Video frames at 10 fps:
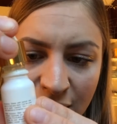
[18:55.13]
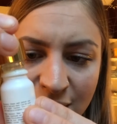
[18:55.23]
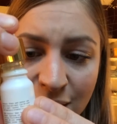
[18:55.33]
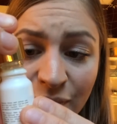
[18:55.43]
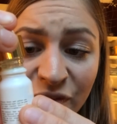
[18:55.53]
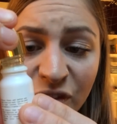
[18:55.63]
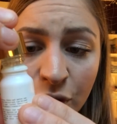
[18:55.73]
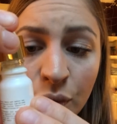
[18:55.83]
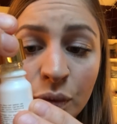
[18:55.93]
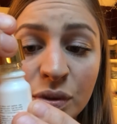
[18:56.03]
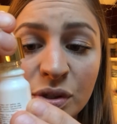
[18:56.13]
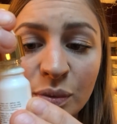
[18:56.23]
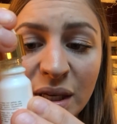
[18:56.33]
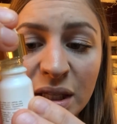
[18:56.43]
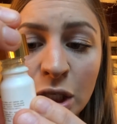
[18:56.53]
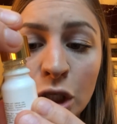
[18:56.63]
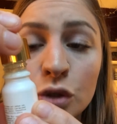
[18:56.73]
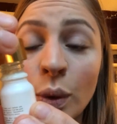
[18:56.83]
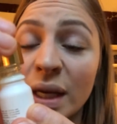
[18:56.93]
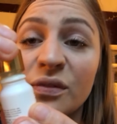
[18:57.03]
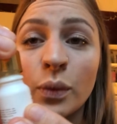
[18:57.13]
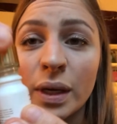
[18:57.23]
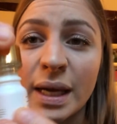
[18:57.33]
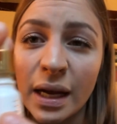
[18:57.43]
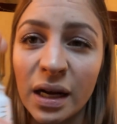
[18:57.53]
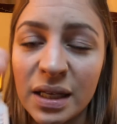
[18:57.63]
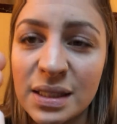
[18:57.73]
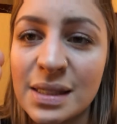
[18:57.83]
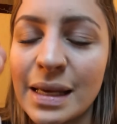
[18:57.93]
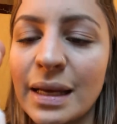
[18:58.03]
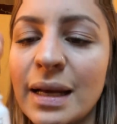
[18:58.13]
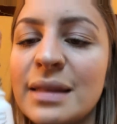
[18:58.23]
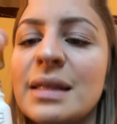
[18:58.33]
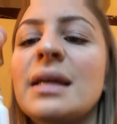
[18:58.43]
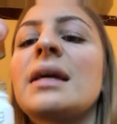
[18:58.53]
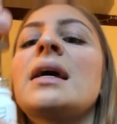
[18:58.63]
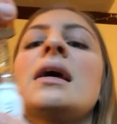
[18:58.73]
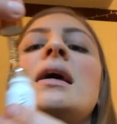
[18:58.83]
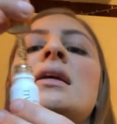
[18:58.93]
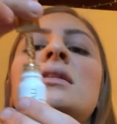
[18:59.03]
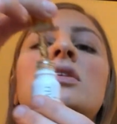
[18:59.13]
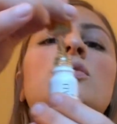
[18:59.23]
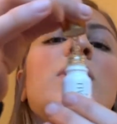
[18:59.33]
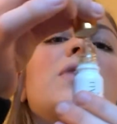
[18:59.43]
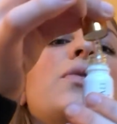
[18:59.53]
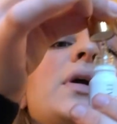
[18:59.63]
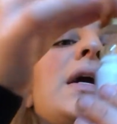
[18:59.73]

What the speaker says: It's infused with 24 carats, and I think the 24